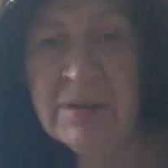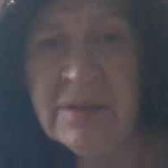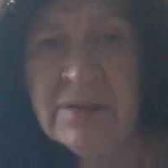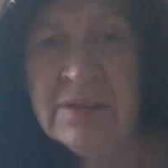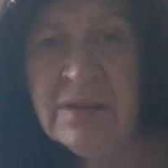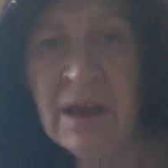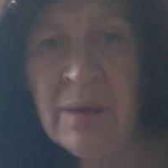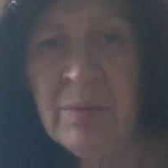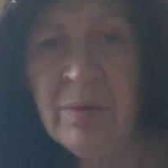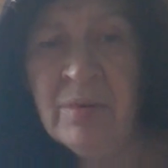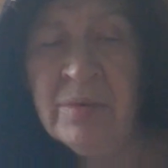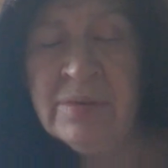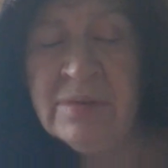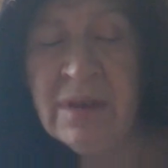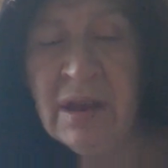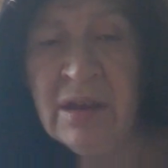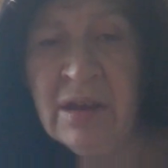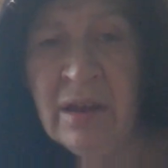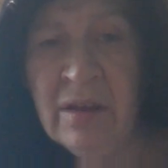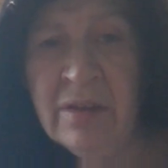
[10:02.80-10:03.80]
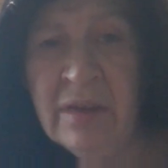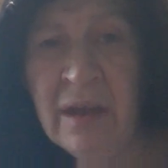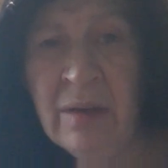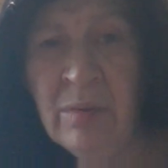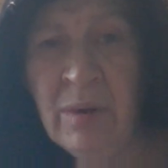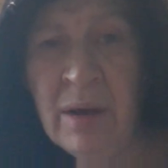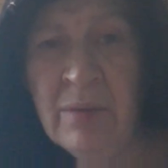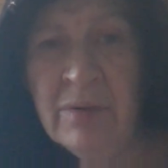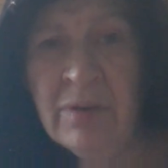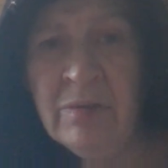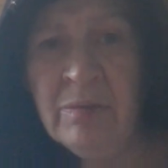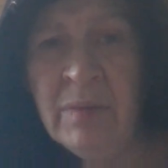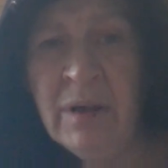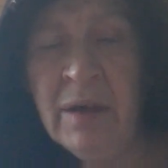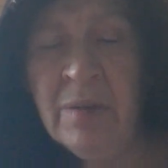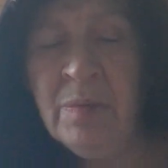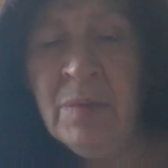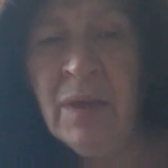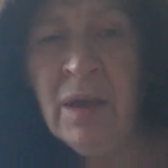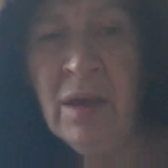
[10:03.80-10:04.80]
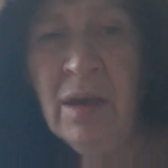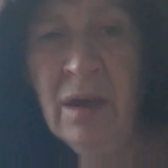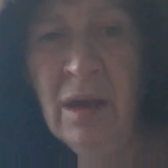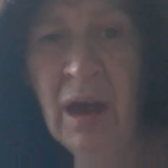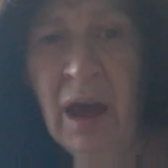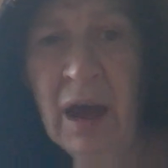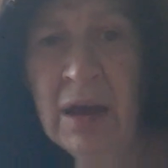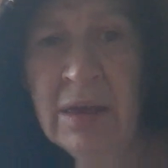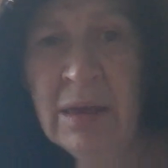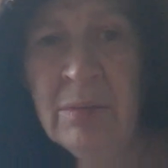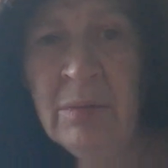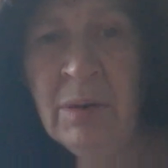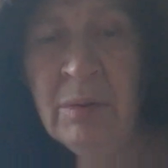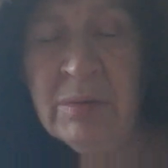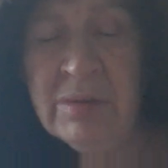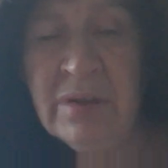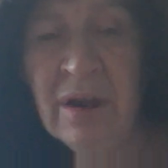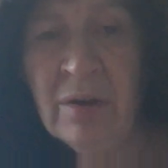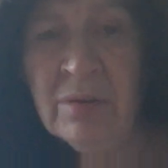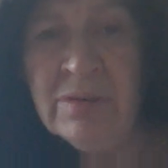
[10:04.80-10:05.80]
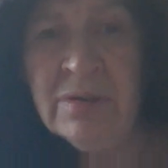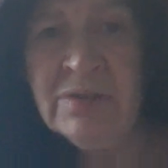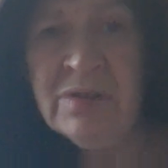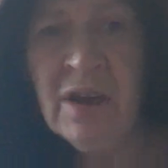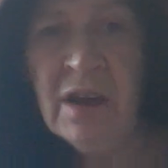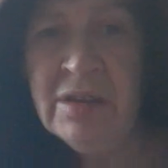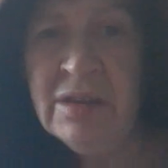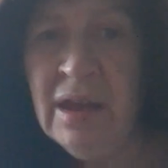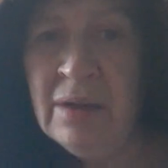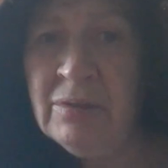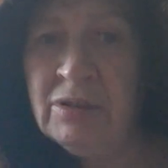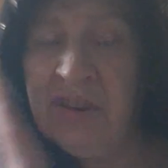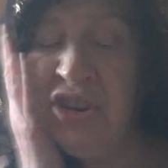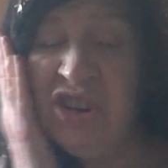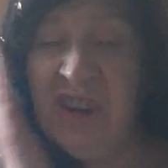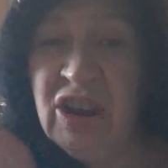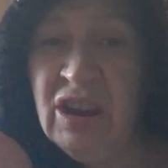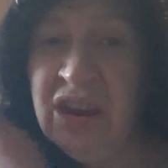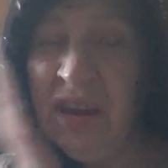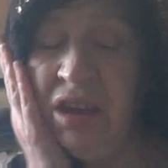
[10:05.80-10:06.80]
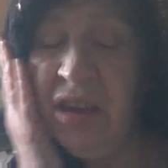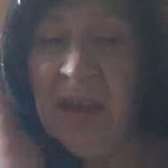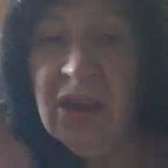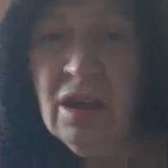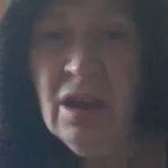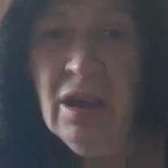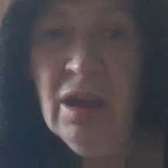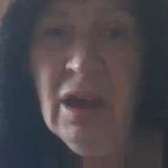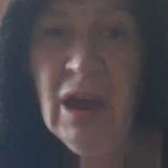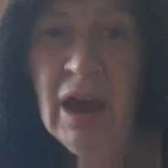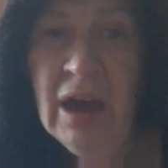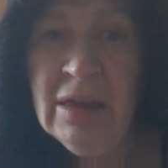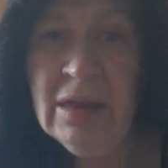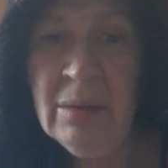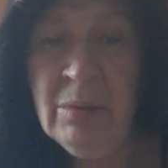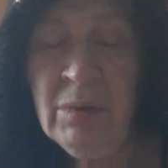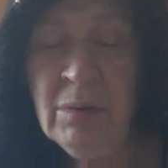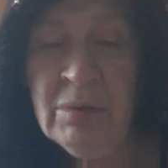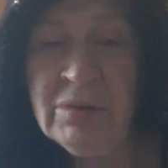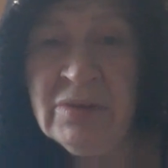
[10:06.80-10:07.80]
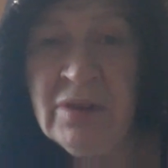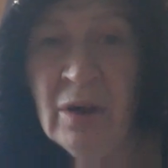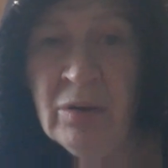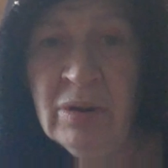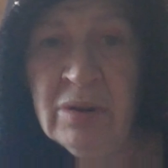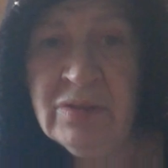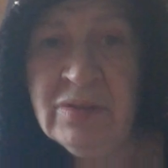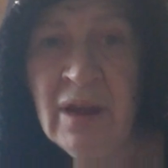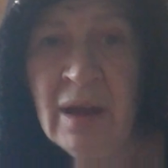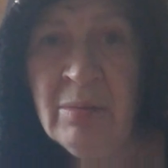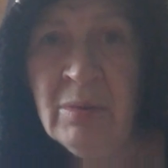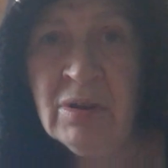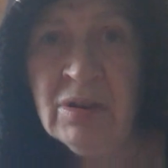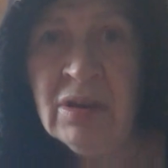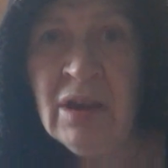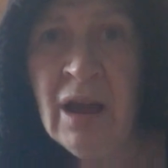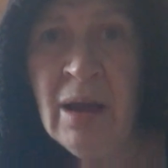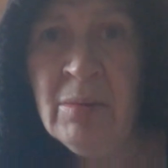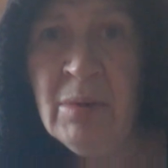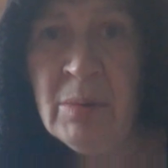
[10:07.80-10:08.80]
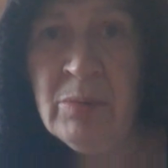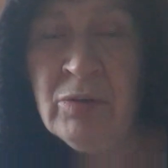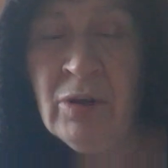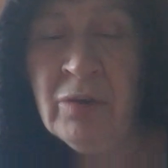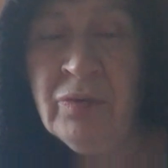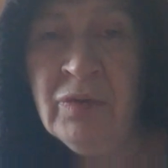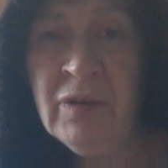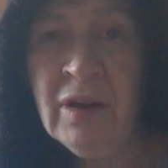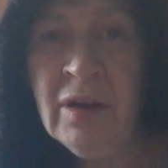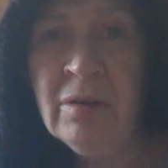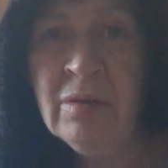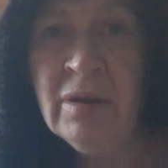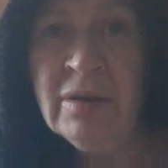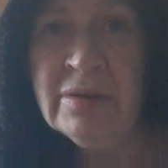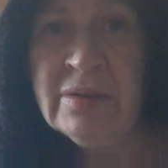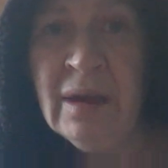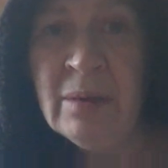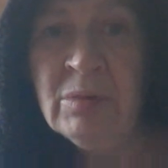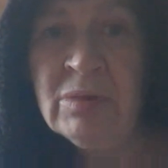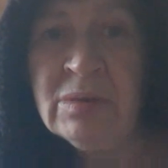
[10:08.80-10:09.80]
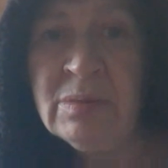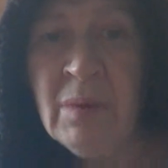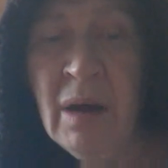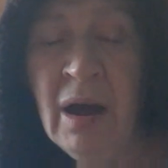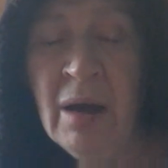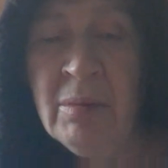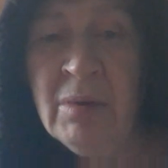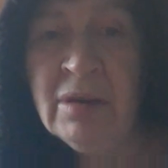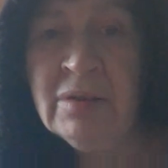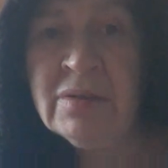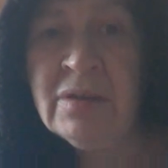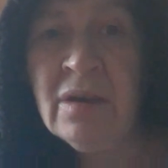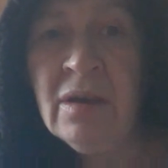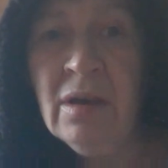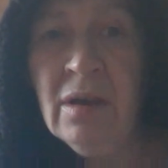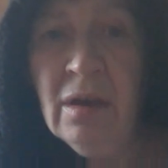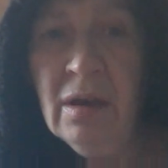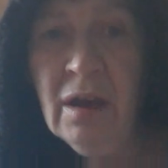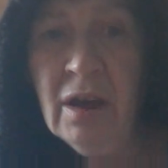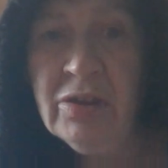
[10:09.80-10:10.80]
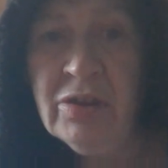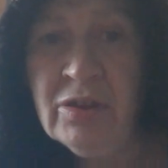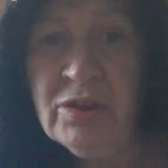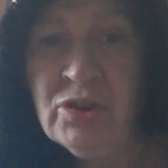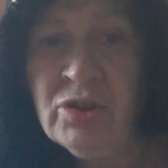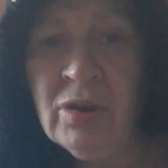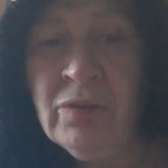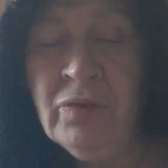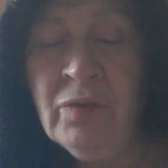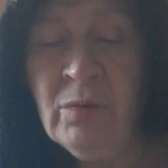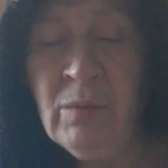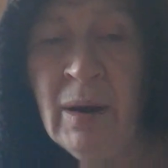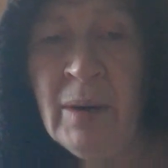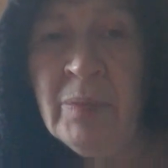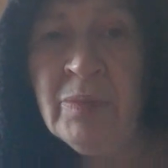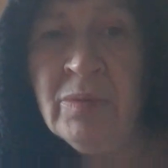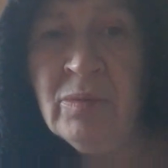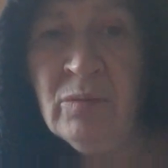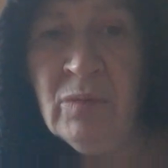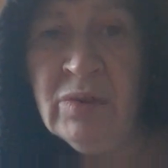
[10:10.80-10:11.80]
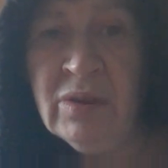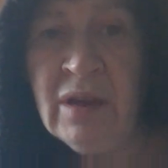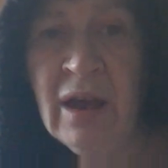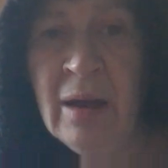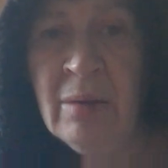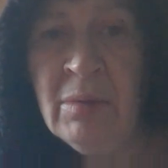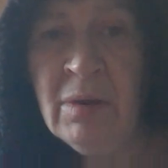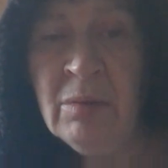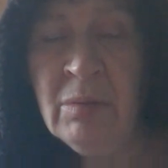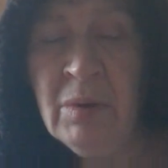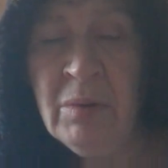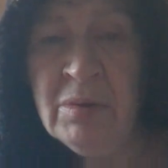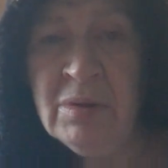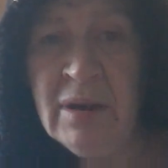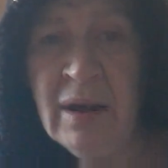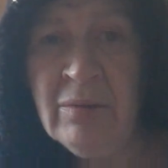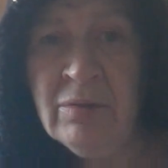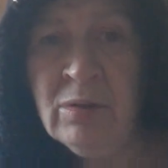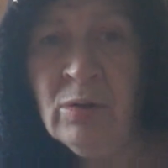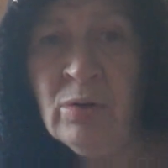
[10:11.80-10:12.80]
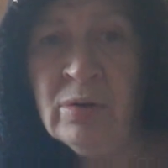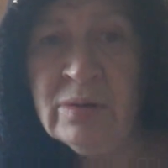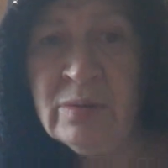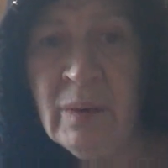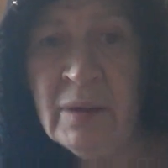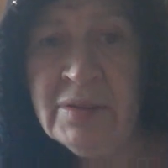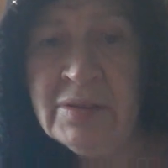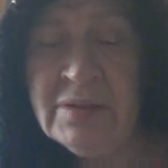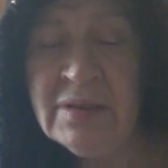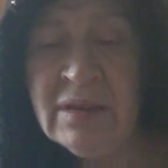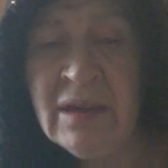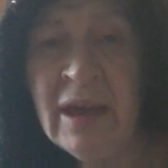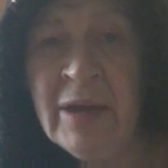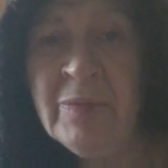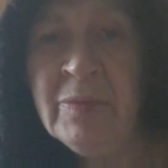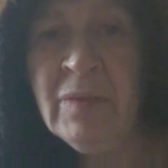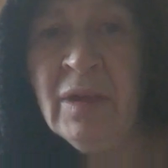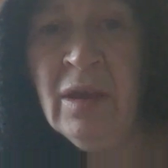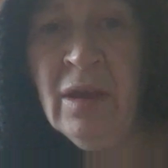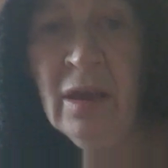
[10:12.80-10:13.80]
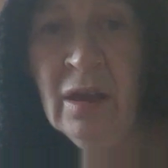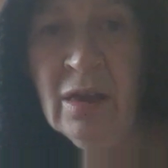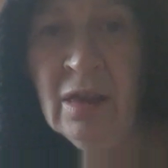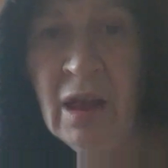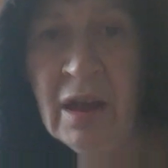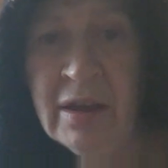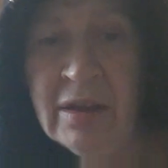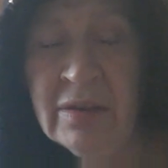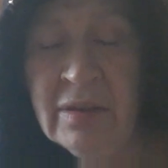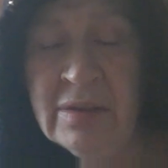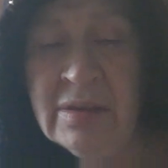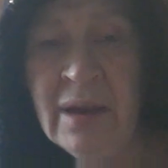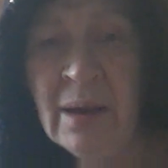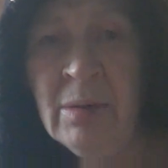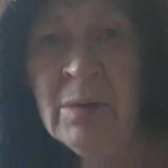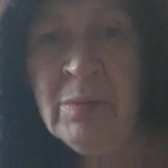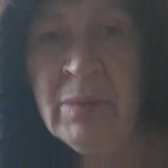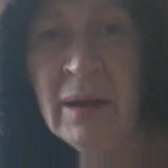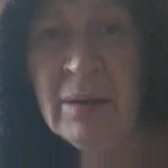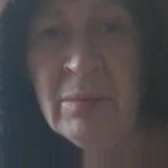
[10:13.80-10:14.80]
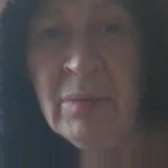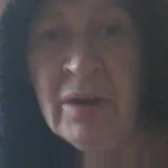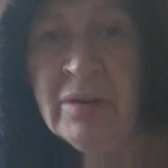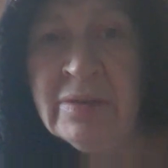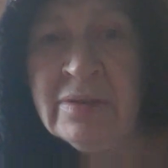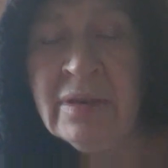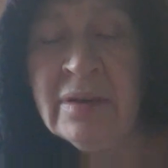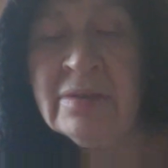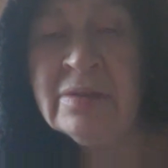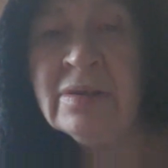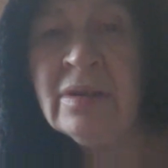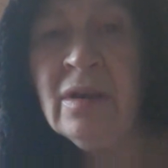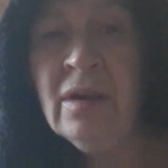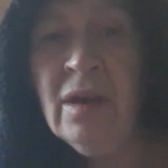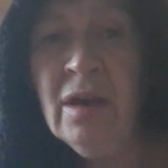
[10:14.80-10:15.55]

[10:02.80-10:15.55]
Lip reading: disciples, and only they are worthy of me. And then we were told to turn the other cheek. And then we were told a time would come, a prophet, his name was Muhammad, the truthful one, would come, and we would have laws once again, like in the time of Black Moses,